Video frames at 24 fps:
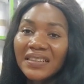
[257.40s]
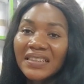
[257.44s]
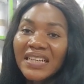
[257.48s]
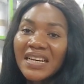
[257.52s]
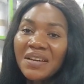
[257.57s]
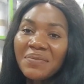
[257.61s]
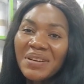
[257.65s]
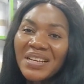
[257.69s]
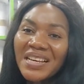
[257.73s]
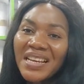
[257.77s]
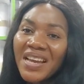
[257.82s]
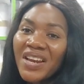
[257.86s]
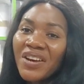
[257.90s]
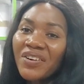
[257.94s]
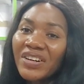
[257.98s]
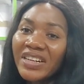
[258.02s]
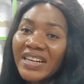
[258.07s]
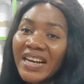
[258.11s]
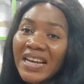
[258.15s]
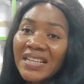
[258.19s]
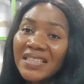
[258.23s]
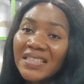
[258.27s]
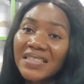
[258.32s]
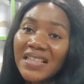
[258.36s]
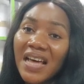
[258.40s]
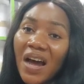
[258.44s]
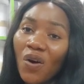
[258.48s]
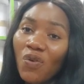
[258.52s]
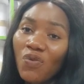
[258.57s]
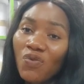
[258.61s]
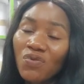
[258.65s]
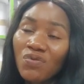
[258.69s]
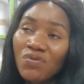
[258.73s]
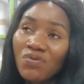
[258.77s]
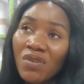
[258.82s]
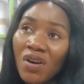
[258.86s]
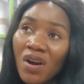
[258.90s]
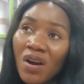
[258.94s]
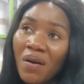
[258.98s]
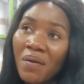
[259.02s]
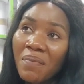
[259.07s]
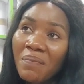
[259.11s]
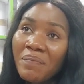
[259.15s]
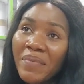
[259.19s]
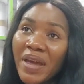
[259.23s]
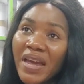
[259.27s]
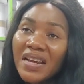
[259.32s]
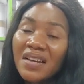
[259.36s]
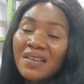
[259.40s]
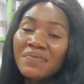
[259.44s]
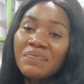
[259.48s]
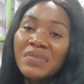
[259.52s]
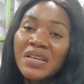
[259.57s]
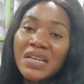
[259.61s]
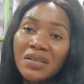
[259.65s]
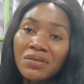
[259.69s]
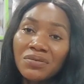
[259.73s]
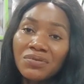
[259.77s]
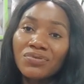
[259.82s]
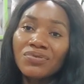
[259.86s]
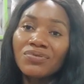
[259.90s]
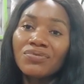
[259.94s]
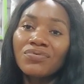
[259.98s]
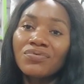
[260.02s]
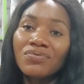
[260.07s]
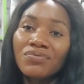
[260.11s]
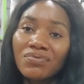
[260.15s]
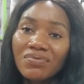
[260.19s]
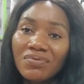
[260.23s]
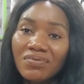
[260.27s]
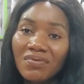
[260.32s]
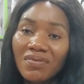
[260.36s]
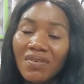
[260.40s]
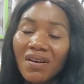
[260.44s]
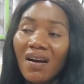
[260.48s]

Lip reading: give me the ingredients that will make me to